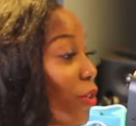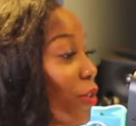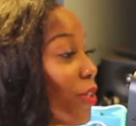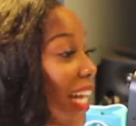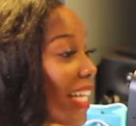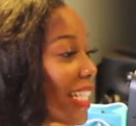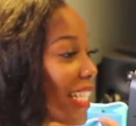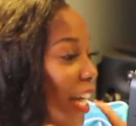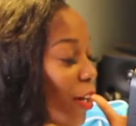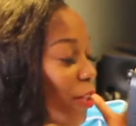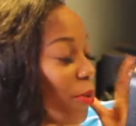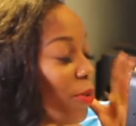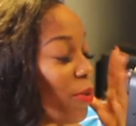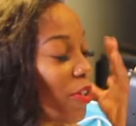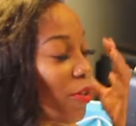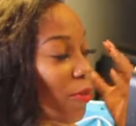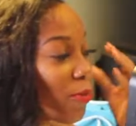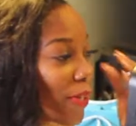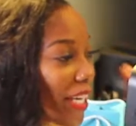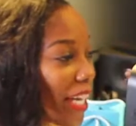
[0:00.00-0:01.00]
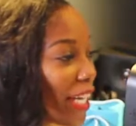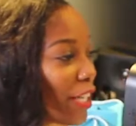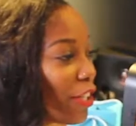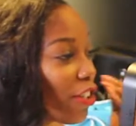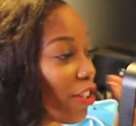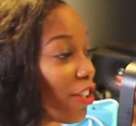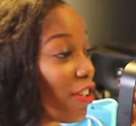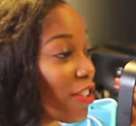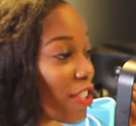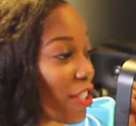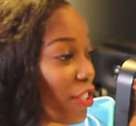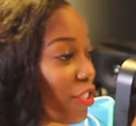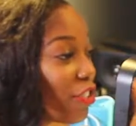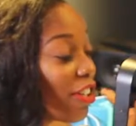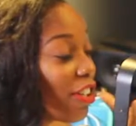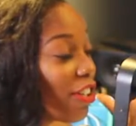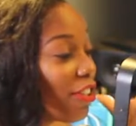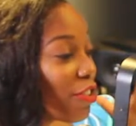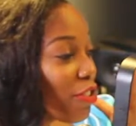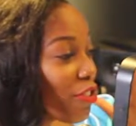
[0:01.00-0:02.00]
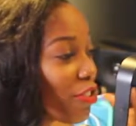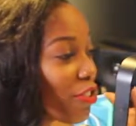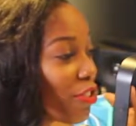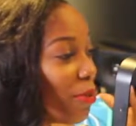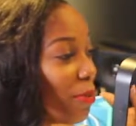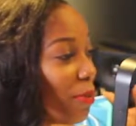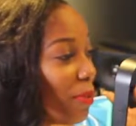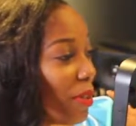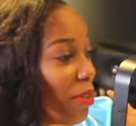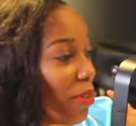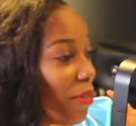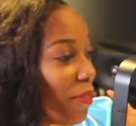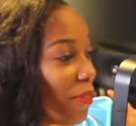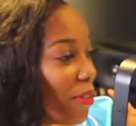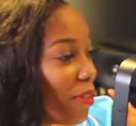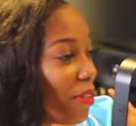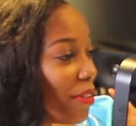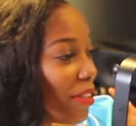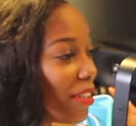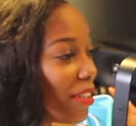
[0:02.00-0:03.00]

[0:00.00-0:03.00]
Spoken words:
that's how you regain your curls, because your curls are so beautiful.